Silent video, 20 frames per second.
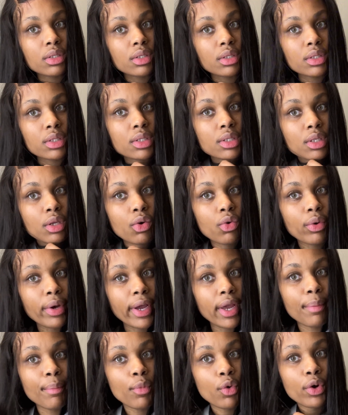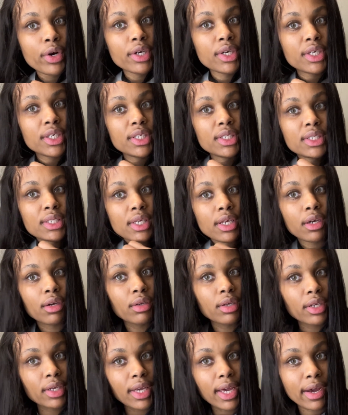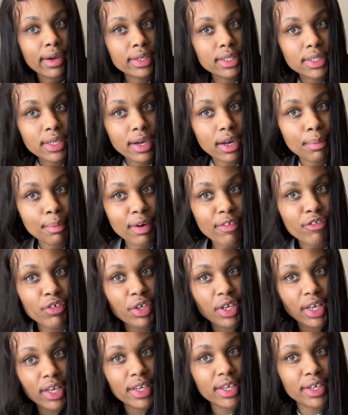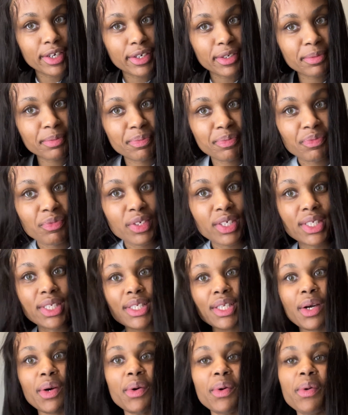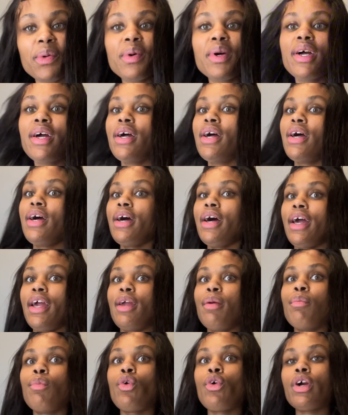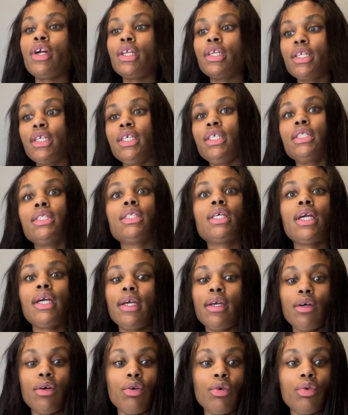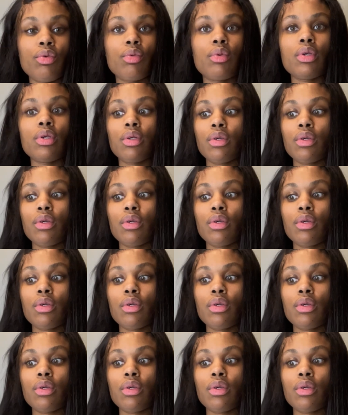So a more detailed look, y'all, it's caught on my freaking hair. So a more detailed